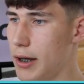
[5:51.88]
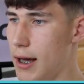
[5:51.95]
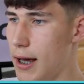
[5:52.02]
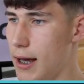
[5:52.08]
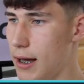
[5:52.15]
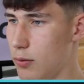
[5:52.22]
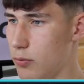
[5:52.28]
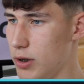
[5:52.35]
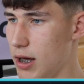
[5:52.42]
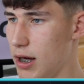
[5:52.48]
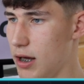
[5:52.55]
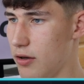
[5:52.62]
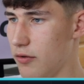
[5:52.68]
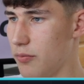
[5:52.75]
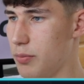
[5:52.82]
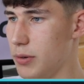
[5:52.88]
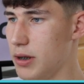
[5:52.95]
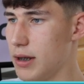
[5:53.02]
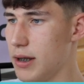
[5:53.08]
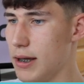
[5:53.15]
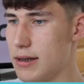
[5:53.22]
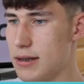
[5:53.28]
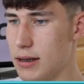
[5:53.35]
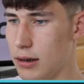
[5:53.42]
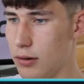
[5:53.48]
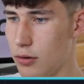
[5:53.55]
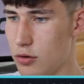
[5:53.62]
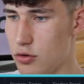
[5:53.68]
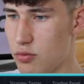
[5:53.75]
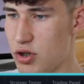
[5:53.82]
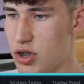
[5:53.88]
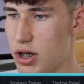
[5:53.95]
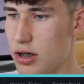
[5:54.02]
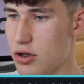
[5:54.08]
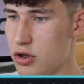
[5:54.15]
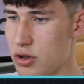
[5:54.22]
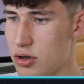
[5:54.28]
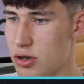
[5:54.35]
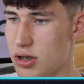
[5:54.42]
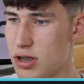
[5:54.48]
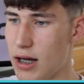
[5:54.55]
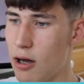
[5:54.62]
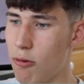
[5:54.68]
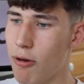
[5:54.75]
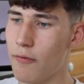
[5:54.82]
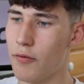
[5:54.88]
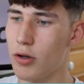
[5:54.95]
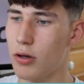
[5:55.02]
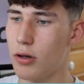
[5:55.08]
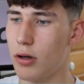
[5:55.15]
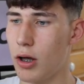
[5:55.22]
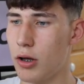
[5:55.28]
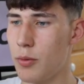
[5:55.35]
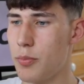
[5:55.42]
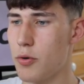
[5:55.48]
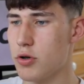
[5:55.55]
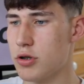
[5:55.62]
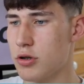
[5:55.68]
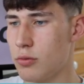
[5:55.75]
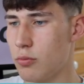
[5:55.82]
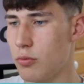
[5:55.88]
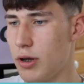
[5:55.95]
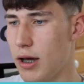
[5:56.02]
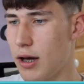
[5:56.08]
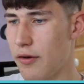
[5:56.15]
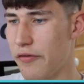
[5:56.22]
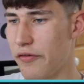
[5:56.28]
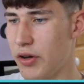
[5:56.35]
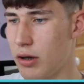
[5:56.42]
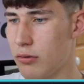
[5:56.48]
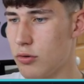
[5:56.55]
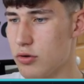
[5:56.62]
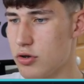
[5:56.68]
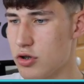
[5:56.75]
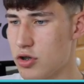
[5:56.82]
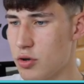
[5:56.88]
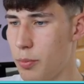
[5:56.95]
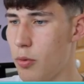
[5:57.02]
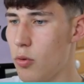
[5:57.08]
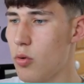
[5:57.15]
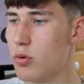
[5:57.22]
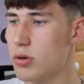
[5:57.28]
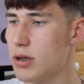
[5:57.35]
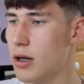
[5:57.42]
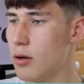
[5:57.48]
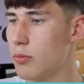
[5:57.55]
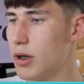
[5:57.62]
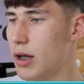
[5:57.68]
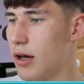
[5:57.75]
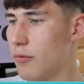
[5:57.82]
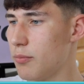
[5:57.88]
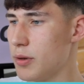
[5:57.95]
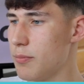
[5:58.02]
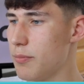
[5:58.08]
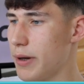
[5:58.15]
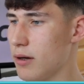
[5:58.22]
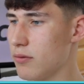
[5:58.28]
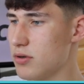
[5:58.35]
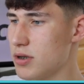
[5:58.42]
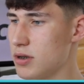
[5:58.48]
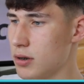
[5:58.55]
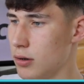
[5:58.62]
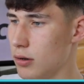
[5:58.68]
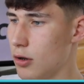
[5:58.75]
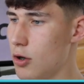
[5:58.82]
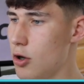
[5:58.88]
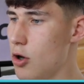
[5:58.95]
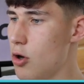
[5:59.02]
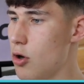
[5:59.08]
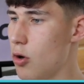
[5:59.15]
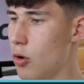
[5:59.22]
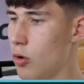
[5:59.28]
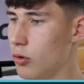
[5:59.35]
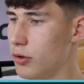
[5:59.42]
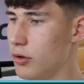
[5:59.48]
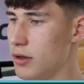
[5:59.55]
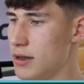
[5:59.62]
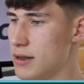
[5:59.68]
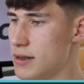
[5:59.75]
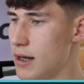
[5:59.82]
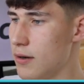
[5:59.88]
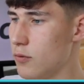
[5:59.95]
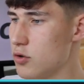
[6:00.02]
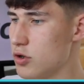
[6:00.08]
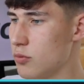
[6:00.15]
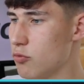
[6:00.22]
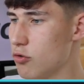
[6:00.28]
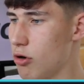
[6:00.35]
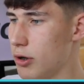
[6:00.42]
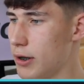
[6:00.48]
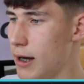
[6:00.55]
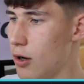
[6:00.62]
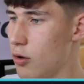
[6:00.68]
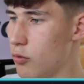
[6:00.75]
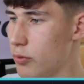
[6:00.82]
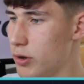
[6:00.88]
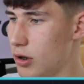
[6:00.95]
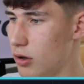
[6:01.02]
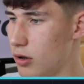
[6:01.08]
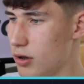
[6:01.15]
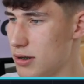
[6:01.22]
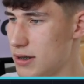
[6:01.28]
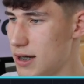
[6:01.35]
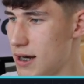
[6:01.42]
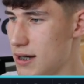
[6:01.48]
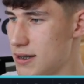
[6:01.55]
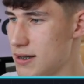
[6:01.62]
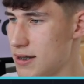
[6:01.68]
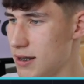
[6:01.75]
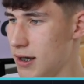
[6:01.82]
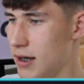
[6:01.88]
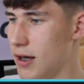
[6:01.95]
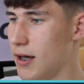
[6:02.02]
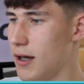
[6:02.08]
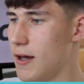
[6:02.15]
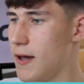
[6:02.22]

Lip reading: and we have been getting those rejections. However, at the bottom we have found lots of support and we have been bouncing on these levels, and right now we are testing